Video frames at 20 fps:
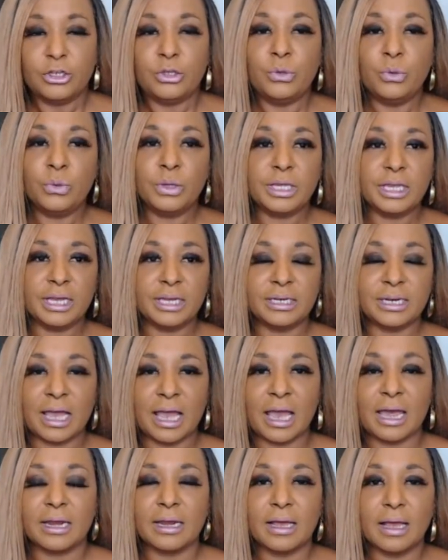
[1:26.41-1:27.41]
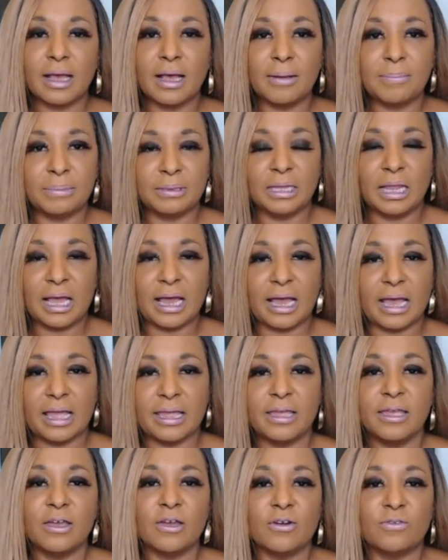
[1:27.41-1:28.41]
You cannot
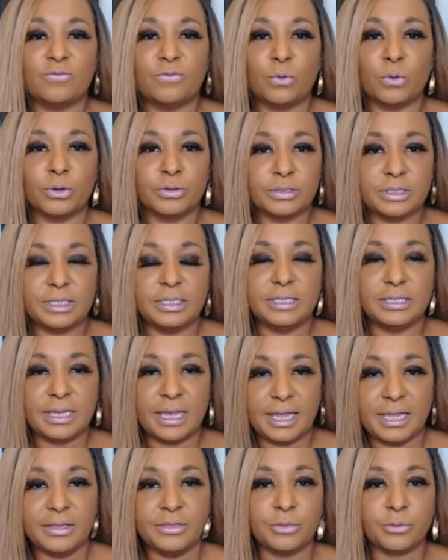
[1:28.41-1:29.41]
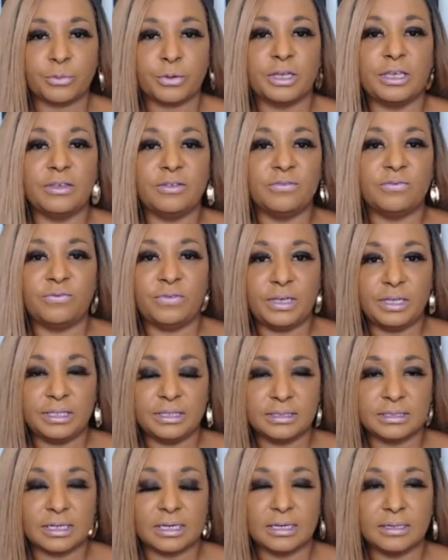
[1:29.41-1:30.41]
apply for the K3
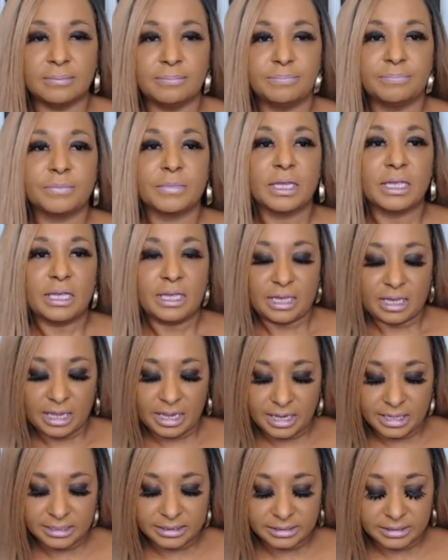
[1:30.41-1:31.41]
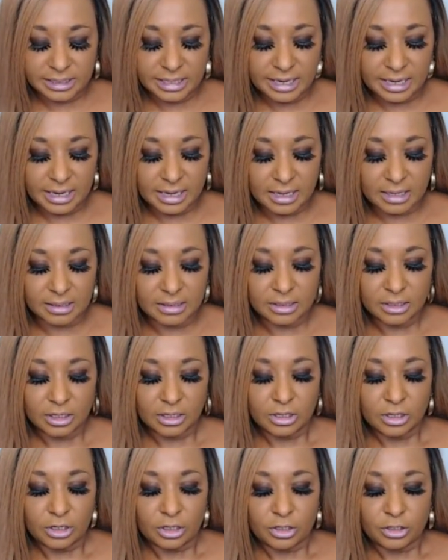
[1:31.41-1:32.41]
visa until
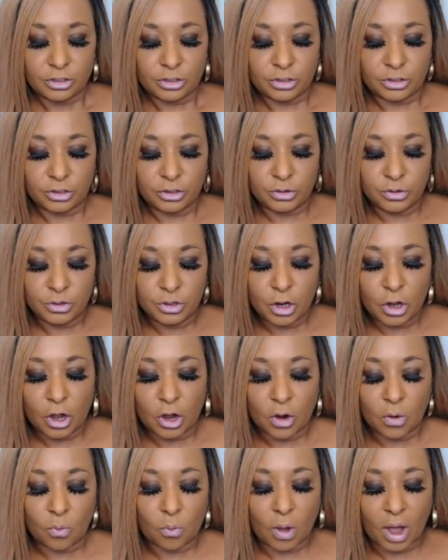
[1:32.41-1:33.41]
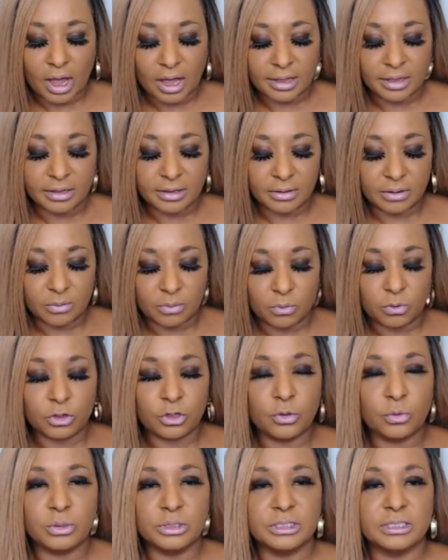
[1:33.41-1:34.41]
you know why
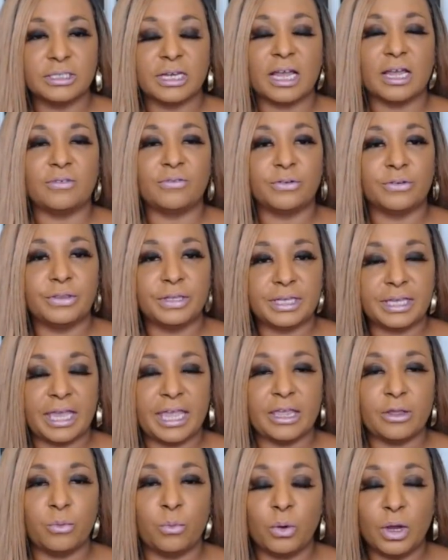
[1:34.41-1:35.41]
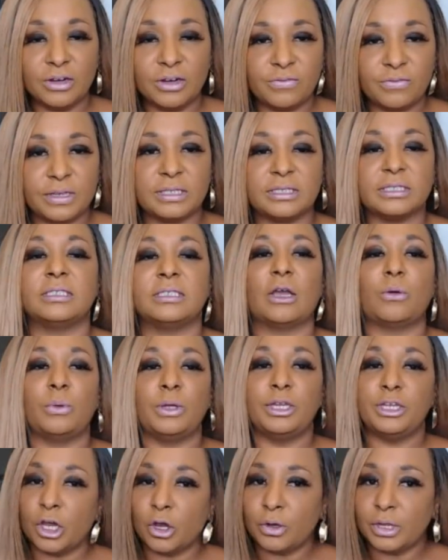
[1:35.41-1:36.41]
you were denied for the K1 visa. Now,
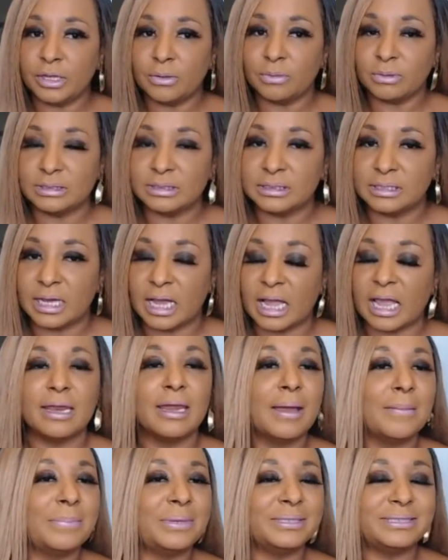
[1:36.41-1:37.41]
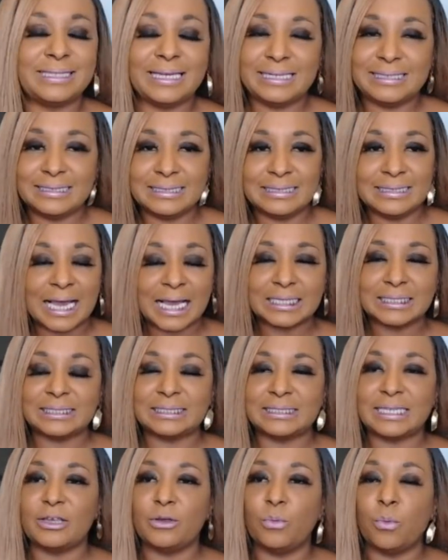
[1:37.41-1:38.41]
we know he was denied, but they did
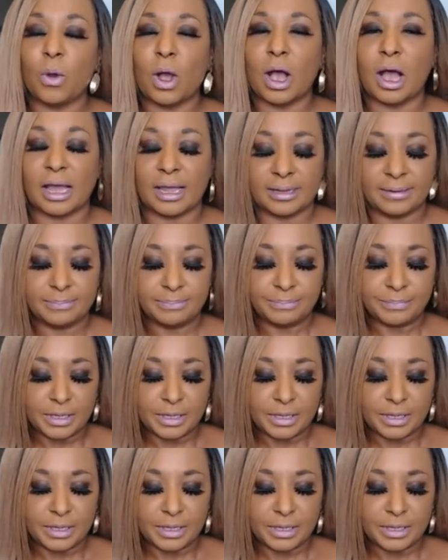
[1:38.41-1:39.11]
not say why.